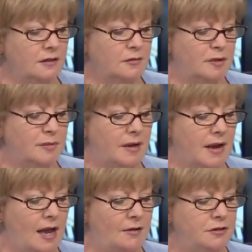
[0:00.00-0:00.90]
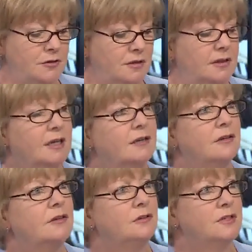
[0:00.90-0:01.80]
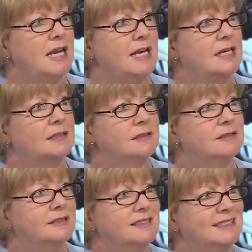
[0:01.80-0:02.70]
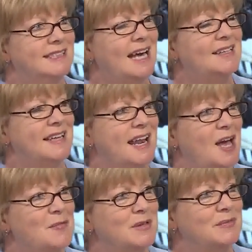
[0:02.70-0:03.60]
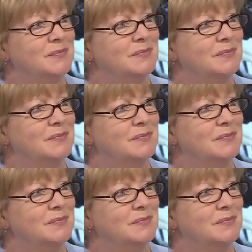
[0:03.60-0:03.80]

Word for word: little bit about how you collect your data. Mm -hmm. How does that happen?